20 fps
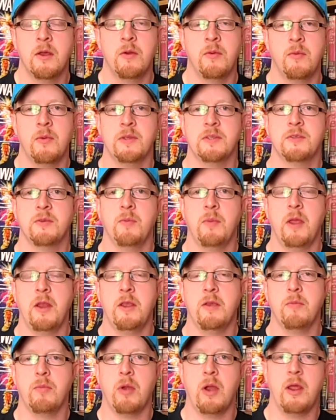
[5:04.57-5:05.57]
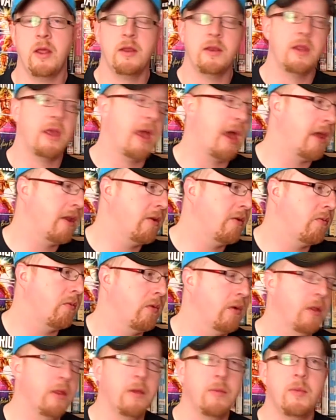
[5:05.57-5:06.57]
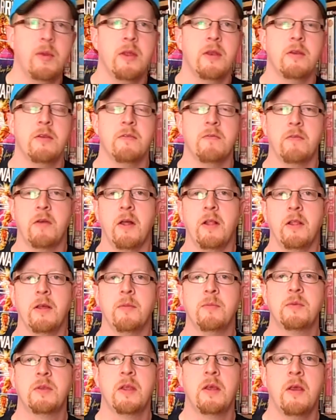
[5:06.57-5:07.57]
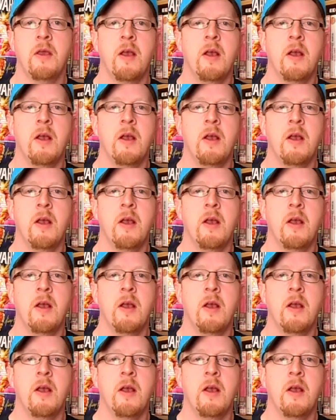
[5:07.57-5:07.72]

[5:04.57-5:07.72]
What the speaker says: WrestleMania brand hadn't really been developed.